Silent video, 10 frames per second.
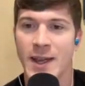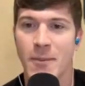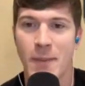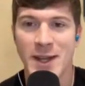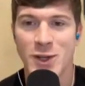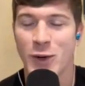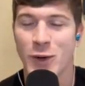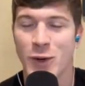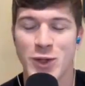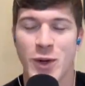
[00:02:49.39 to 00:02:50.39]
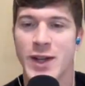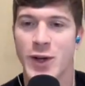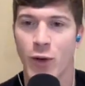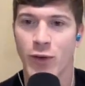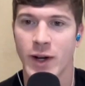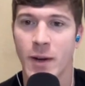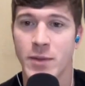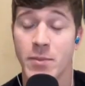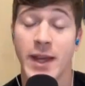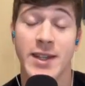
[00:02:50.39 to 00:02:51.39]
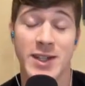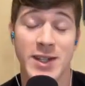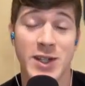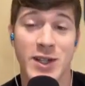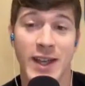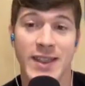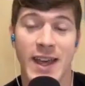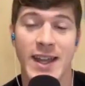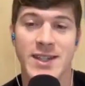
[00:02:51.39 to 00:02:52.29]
mental hurdles you had to overcome to make a decision like that,